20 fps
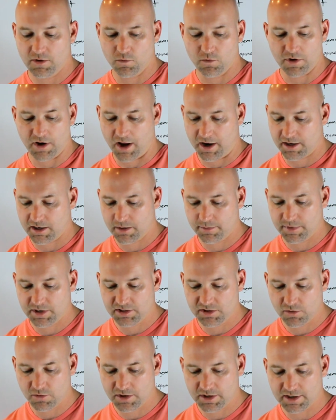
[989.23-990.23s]
We're not going to be
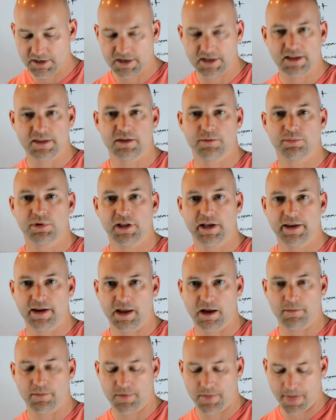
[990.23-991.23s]
doing it in the plate
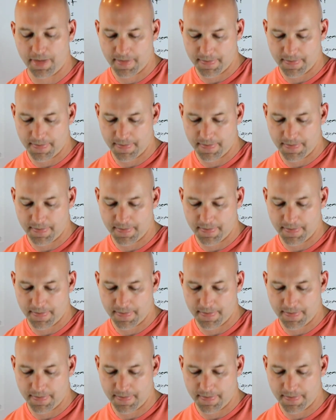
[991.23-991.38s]
amp.